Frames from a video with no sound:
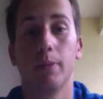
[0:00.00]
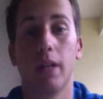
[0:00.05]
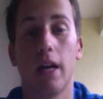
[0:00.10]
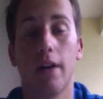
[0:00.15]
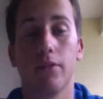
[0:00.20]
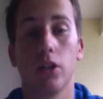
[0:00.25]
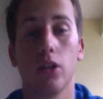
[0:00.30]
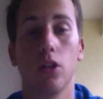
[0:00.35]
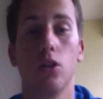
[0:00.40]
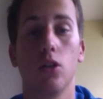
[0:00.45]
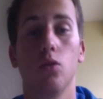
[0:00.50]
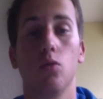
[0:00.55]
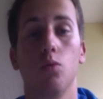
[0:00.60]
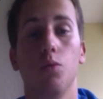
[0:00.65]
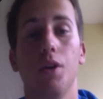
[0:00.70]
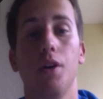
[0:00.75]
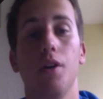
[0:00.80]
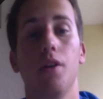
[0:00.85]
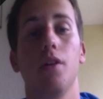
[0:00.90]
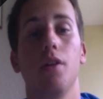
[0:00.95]
have to go
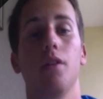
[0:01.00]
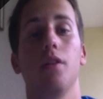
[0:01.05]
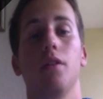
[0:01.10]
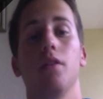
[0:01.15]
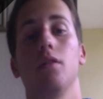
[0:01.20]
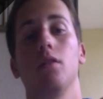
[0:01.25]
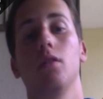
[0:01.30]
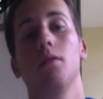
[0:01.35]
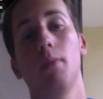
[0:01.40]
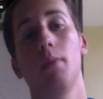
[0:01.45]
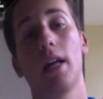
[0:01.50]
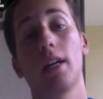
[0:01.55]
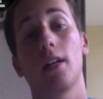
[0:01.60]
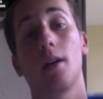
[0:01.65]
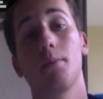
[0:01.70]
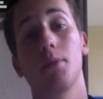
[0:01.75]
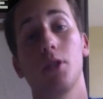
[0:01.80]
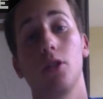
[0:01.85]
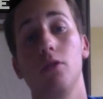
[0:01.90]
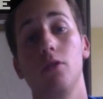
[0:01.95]
with Black
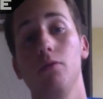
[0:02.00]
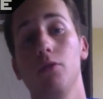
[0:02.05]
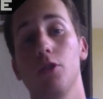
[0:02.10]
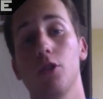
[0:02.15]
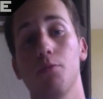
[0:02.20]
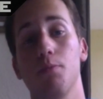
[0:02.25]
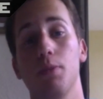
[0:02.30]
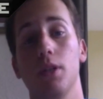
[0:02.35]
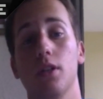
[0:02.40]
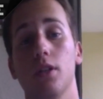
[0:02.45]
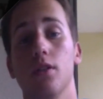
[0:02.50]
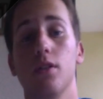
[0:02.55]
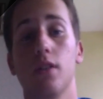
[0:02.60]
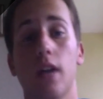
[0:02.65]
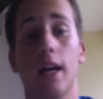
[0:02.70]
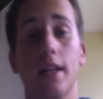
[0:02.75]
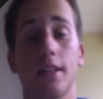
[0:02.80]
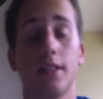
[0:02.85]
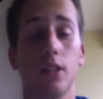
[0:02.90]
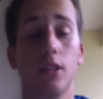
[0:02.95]
Ops 2, just because
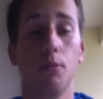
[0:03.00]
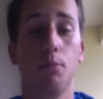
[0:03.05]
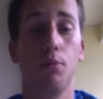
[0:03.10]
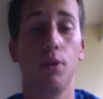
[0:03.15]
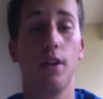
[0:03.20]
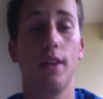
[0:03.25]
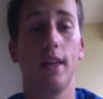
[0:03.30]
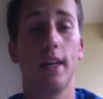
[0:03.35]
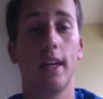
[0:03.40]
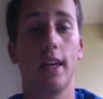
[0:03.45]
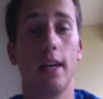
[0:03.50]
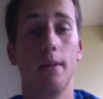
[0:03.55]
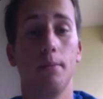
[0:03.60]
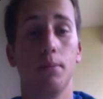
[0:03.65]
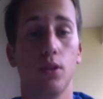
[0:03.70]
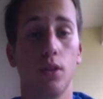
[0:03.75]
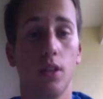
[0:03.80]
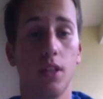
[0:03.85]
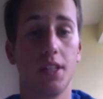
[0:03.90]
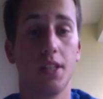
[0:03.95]
I still play that game
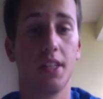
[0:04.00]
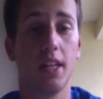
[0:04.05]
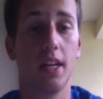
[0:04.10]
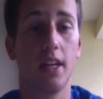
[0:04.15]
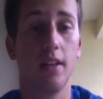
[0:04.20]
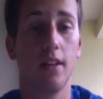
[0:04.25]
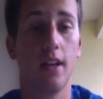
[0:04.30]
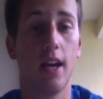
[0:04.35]
to this date,